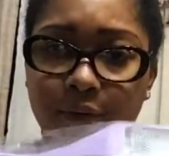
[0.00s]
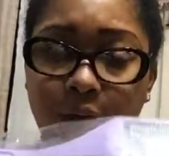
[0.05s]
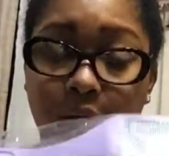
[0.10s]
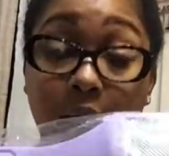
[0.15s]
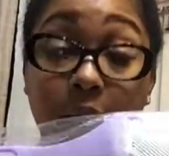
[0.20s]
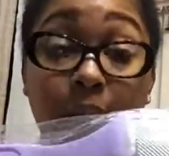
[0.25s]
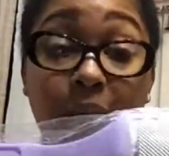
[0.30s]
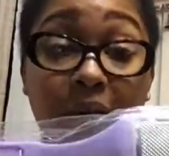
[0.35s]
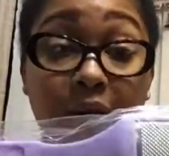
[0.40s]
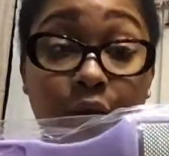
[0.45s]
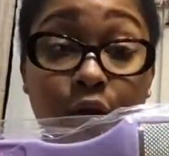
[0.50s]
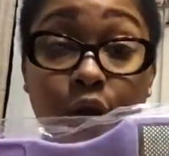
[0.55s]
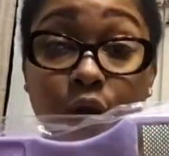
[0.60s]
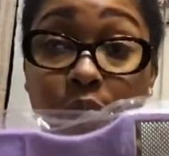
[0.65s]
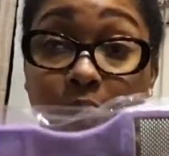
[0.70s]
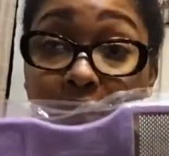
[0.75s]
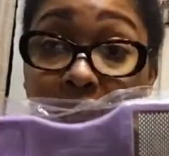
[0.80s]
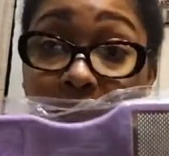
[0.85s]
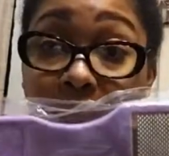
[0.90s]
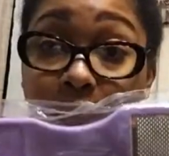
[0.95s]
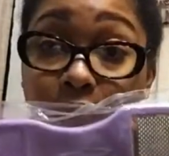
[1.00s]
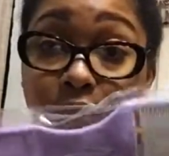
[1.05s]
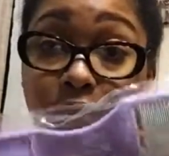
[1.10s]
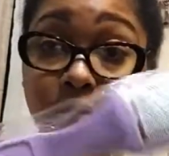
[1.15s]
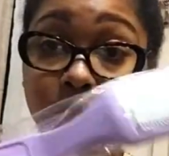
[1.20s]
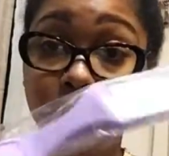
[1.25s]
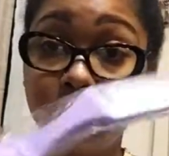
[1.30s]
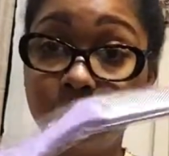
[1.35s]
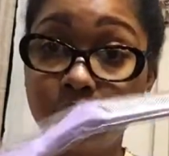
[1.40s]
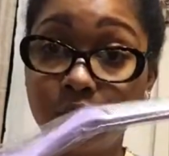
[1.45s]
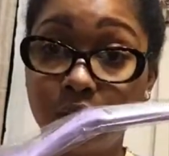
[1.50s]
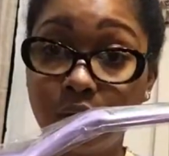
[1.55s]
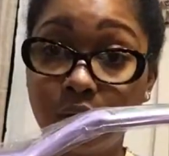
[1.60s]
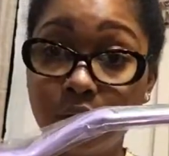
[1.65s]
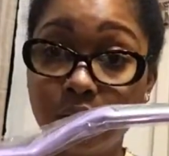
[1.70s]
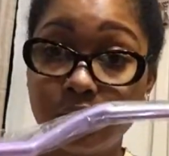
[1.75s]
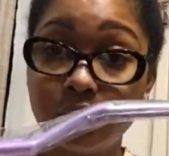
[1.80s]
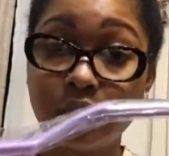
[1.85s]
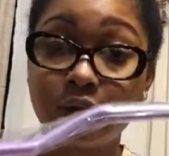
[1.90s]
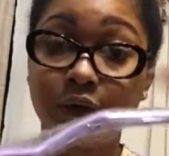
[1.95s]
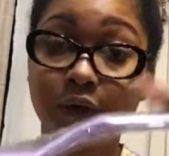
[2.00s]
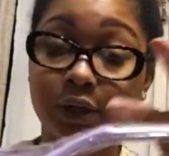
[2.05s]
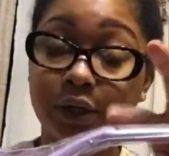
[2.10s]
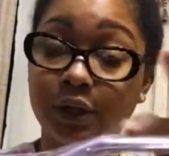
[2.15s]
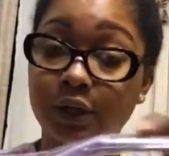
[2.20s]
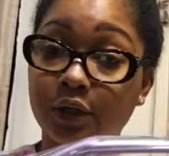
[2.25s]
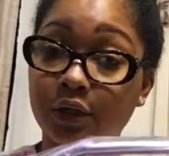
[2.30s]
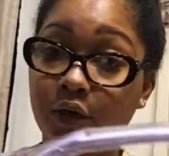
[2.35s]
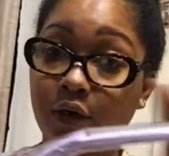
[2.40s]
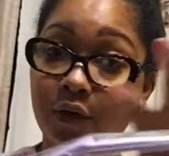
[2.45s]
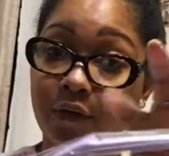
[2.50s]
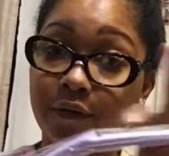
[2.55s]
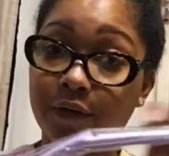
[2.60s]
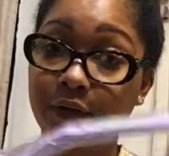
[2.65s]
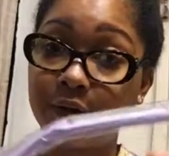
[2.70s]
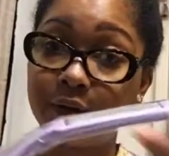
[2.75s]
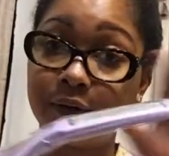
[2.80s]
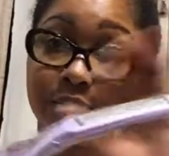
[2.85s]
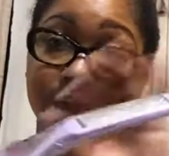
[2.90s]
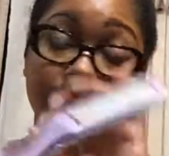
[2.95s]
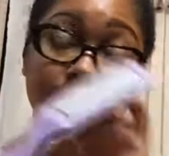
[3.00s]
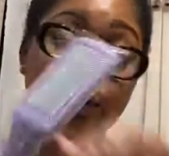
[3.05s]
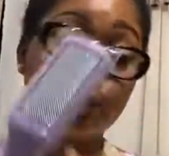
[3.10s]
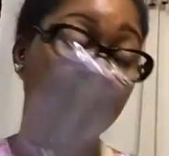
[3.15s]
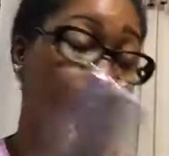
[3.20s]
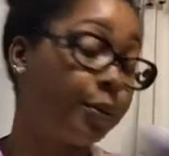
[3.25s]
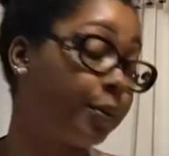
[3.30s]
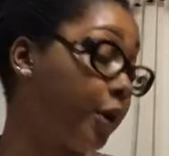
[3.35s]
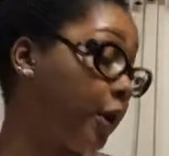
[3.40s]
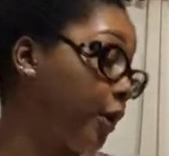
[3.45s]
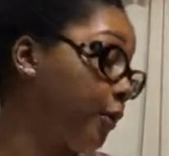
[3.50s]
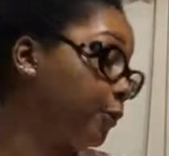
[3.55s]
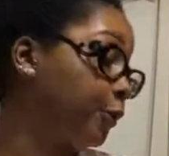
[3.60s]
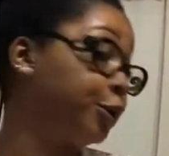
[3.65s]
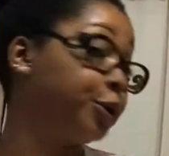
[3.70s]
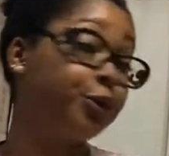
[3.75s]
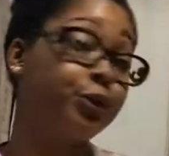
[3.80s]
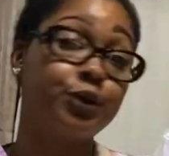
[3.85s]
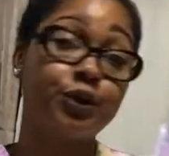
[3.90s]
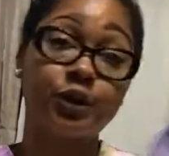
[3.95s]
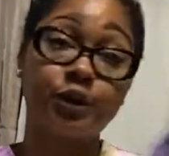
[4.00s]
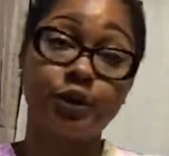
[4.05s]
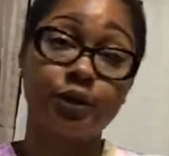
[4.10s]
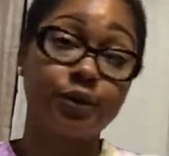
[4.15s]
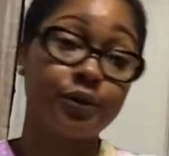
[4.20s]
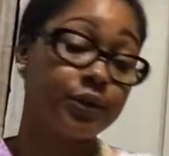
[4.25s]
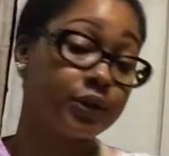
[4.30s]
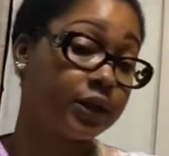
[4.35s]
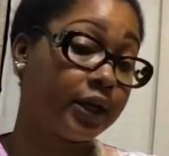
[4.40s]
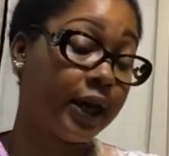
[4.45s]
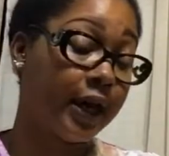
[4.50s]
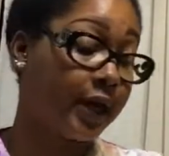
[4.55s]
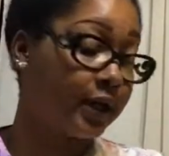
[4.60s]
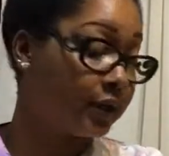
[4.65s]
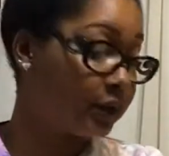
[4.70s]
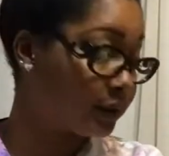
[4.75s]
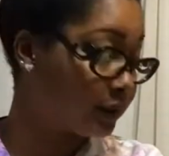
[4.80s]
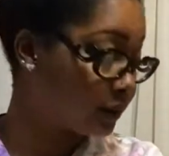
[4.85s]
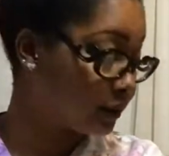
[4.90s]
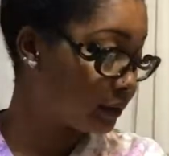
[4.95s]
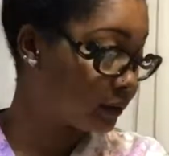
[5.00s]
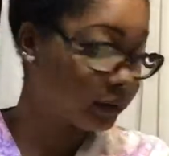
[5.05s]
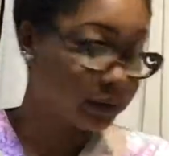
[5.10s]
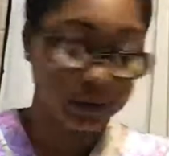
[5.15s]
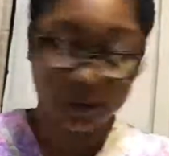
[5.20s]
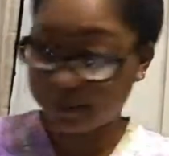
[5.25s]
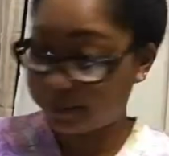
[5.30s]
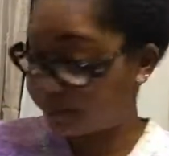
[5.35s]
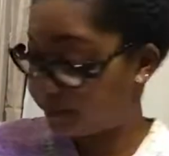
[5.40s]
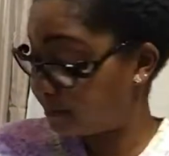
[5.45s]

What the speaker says: a pedicure paddle. It's for getting off those, reducing those calluses.